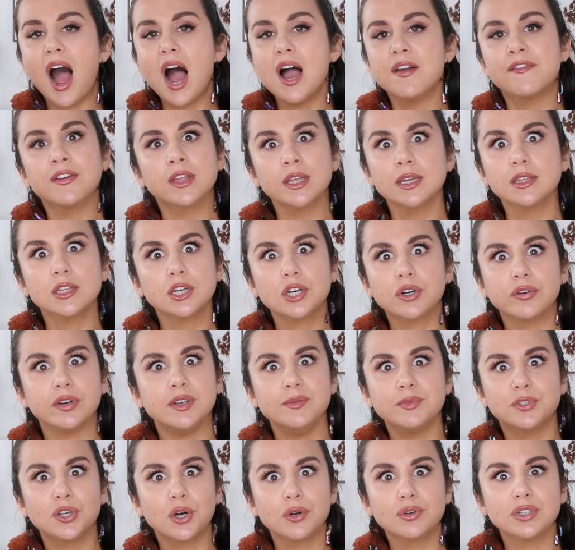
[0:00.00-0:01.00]
I feel like the
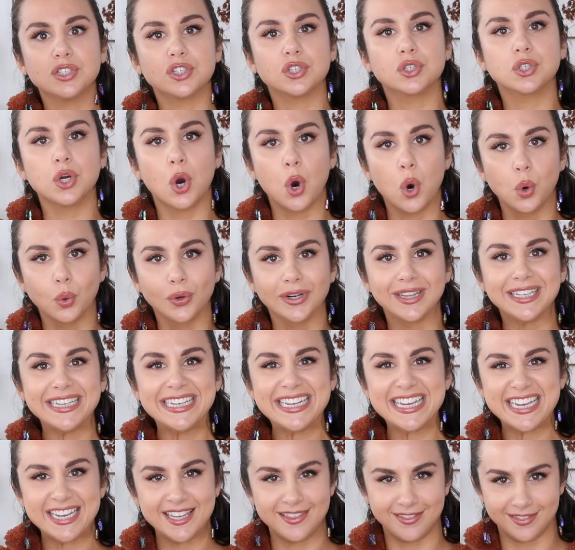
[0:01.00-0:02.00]
cream tone is totally
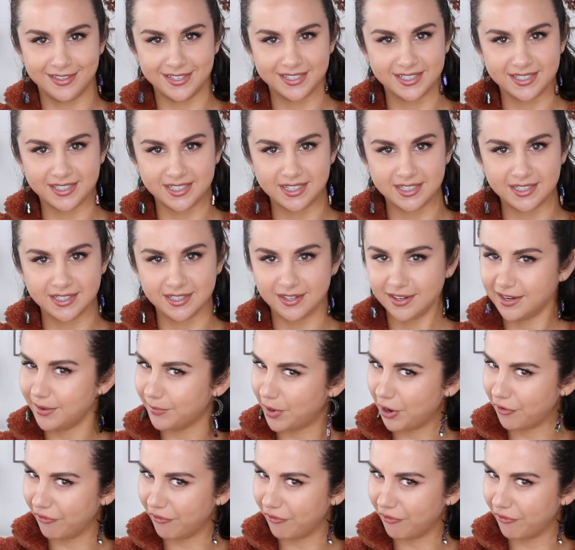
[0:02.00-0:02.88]
in this season, am I